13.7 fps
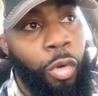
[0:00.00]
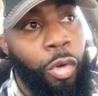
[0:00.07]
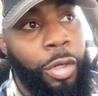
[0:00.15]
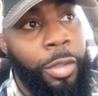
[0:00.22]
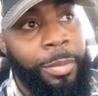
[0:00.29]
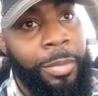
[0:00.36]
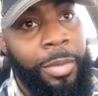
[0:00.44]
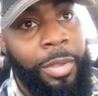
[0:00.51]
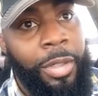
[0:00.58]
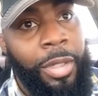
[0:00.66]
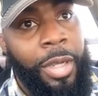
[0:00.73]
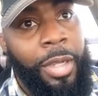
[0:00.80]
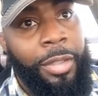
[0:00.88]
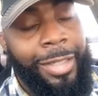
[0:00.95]
store
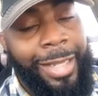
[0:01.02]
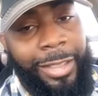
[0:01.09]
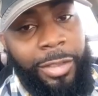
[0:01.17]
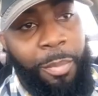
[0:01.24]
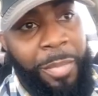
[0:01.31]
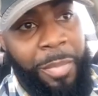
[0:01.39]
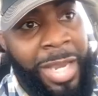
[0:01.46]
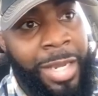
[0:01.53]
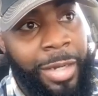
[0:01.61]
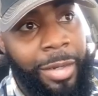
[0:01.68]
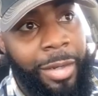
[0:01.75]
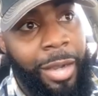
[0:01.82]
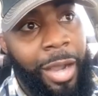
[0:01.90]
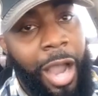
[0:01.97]
to get some meat.
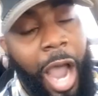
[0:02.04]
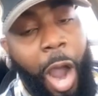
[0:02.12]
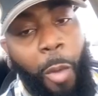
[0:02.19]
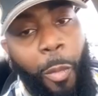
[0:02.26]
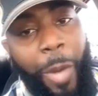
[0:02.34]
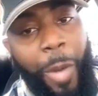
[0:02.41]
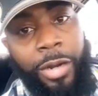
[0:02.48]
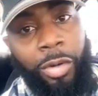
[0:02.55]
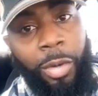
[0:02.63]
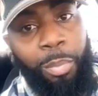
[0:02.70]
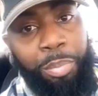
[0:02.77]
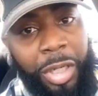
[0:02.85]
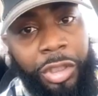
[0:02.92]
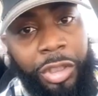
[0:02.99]
I'm waiting on
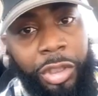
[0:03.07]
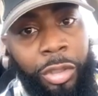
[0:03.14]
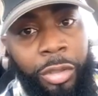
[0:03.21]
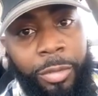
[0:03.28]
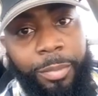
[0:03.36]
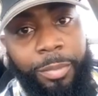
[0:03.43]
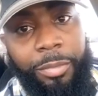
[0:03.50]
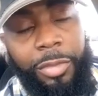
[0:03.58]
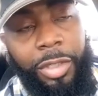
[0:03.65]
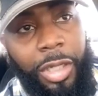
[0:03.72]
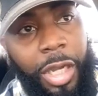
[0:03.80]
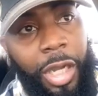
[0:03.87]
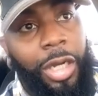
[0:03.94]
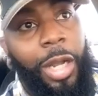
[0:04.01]
the butcher
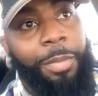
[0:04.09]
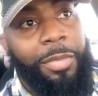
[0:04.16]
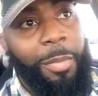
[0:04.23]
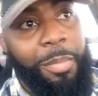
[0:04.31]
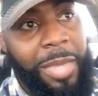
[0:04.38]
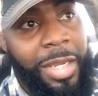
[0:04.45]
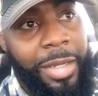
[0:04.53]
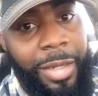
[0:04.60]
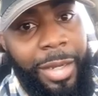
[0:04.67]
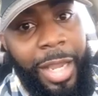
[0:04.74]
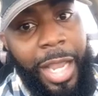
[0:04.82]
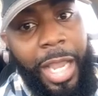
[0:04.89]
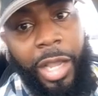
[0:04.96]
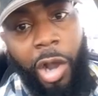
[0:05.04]
to cut up the meat
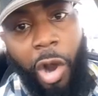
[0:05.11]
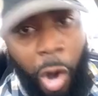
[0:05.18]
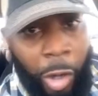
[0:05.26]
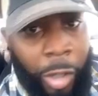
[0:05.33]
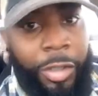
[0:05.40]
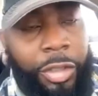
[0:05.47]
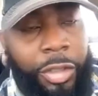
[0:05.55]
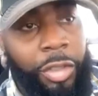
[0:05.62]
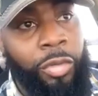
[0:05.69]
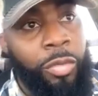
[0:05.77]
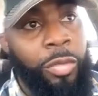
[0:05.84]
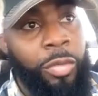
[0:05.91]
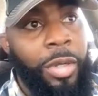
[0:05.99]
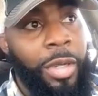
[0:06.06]
in order
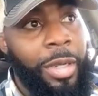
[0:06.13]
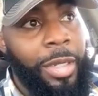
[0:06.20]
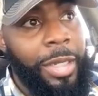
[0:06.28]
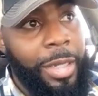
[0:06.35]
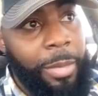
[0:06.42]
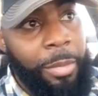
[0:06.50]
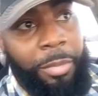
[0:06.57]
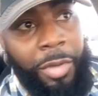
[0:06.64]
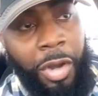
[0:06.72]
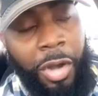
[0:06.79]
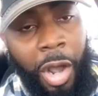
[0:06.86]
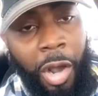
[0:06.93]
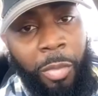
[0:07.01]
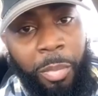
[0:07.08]
to,
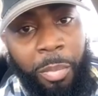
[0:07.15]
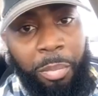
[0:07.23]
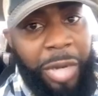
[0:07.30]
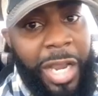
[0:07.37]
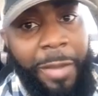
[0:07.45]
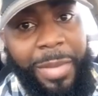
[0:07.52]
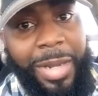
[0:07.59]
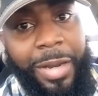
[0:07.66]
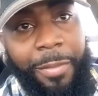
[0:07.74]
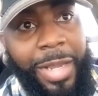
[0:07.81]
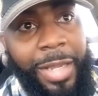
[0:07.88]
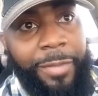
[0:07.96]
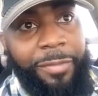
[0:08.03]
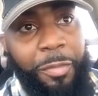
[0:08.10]
you know, bring me the
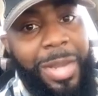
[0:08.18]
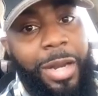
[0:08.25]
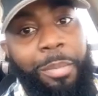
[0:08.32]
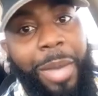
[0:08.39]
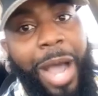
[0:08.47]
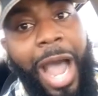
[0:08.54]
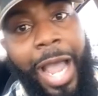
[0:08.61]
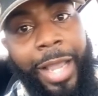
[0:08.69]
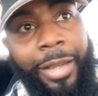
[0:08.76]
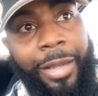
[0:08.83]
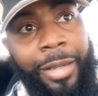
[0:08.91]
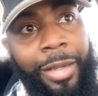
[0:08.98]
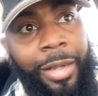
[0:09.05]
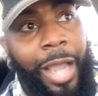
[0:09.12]
meat for me to buy.
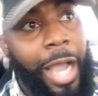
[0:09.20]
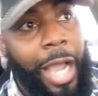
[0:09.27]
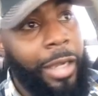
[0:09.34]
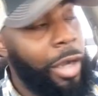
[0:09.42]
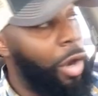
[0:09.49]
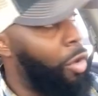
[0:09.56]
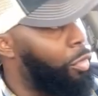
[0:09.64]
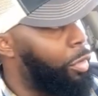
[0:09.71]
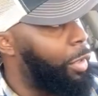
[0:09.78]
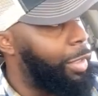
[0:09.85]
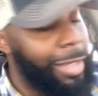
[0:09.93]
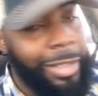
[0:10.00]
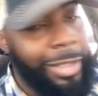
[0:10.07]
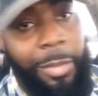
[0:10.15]
I go
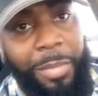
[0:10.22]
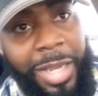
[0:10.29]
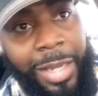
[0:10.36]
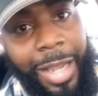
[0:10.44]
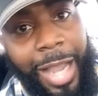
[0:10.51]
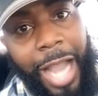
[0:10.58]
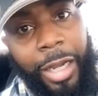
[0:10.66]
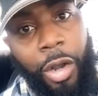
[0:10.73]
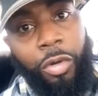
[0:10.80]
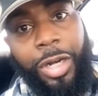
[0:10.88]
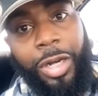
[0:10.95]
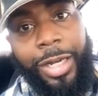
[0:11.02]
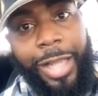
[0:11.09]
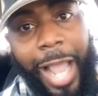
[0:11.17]
to get the meat. I
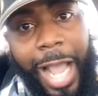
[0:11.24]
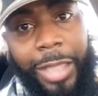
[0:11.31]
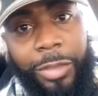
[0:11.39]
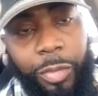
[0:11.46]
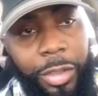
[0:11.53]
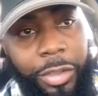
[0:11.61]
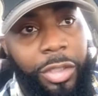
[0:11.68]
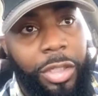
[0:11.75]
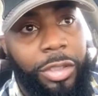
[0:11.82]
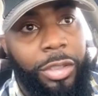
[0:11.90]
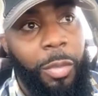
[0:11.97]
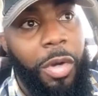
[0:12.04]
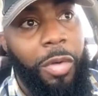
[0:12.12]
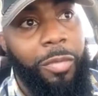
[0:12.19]
go to the cash register.
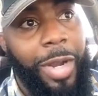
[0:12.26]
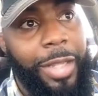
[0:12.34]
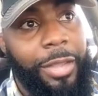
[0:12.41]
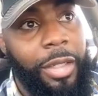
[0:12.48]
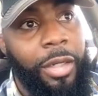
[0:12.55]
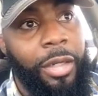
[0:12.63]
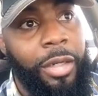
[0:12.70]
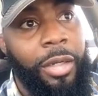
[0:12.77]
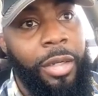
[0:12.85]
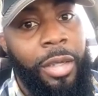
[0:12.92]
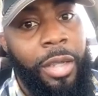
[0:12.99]
Someone right there.